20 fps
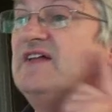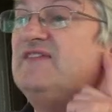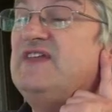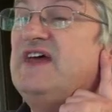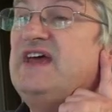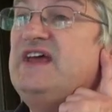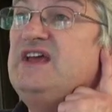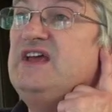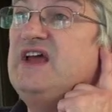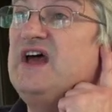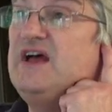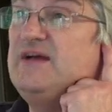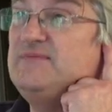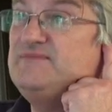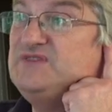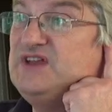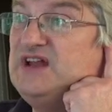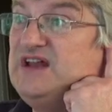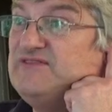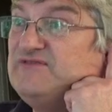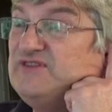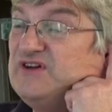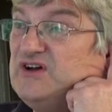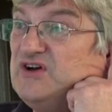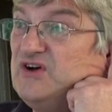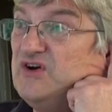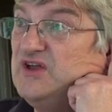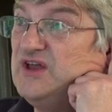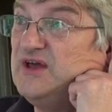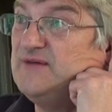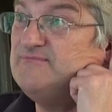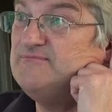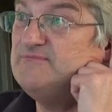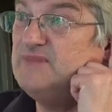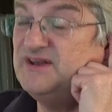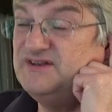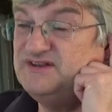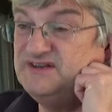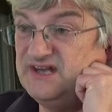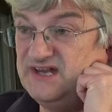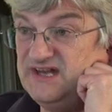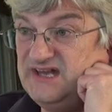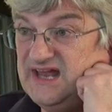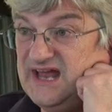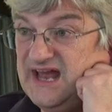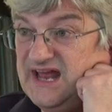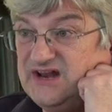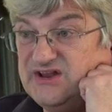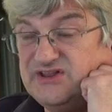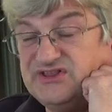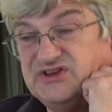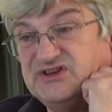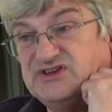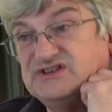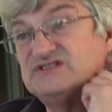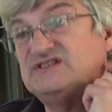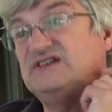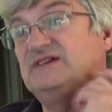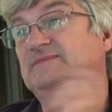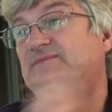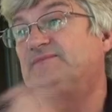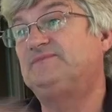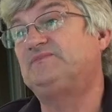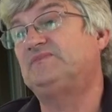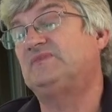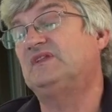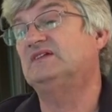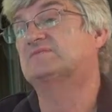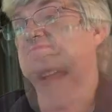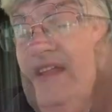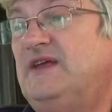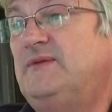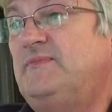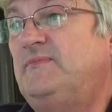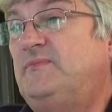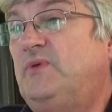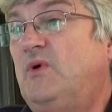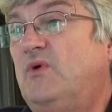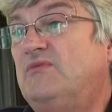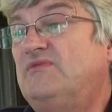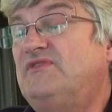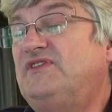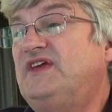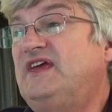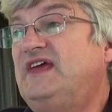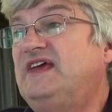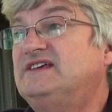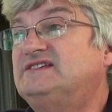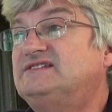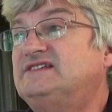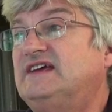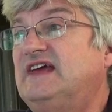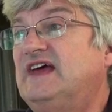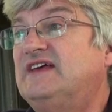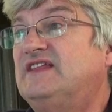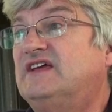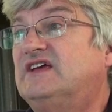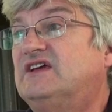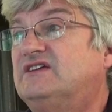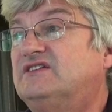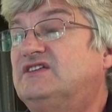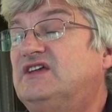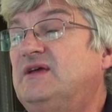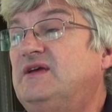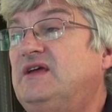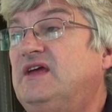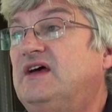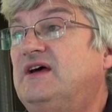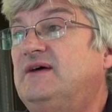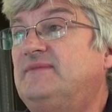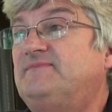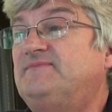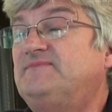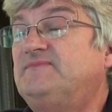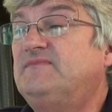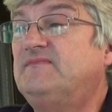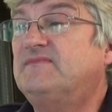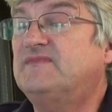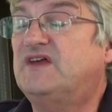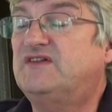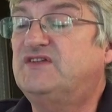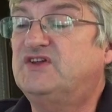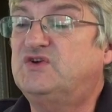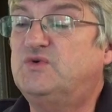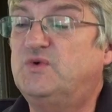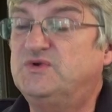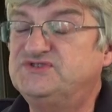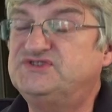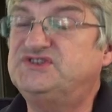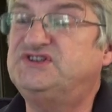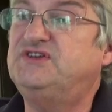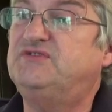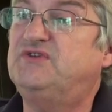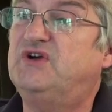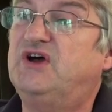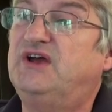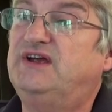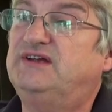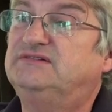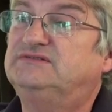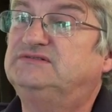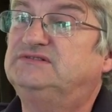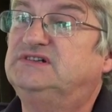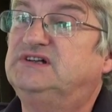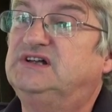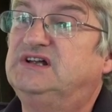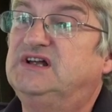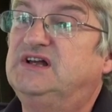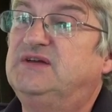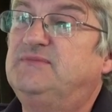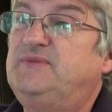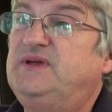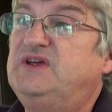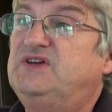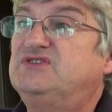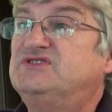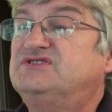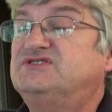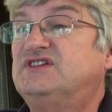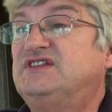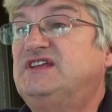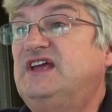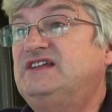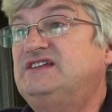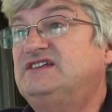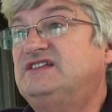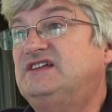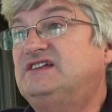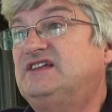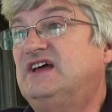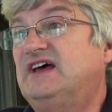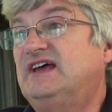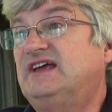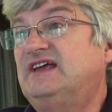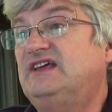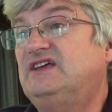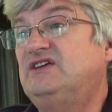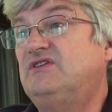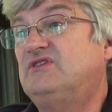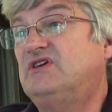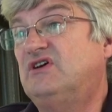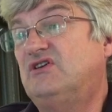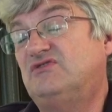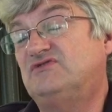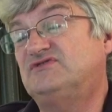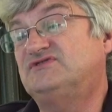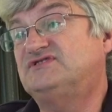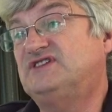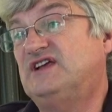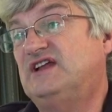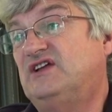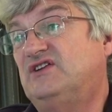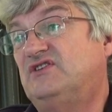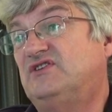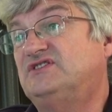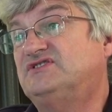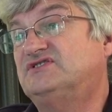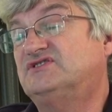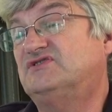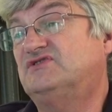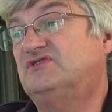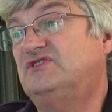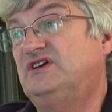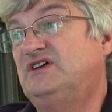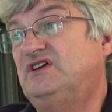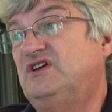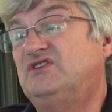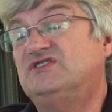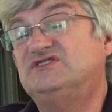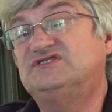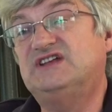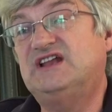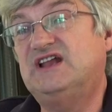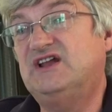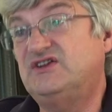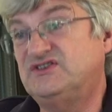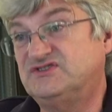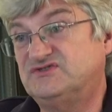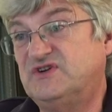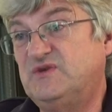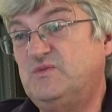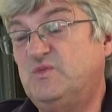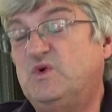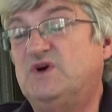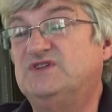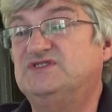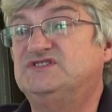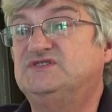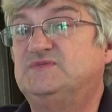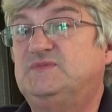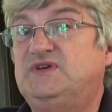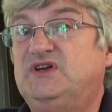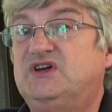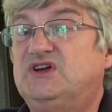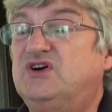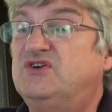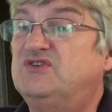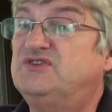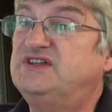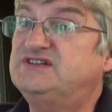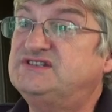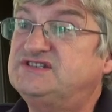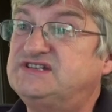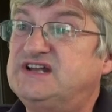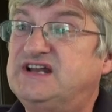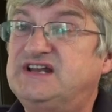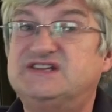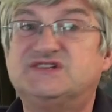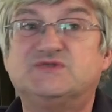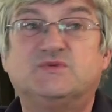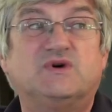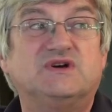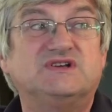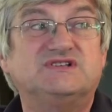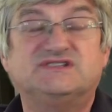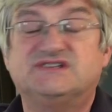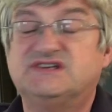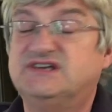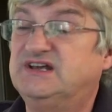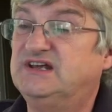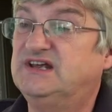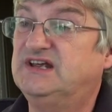They um, deliver on a Monday and a Thursday. Well, the important thing is to get the the, um, the quantity right, because at the end of the day, you can't sell an ice cream. You can sell an ice cream once, but you can't necessarily sell it twice,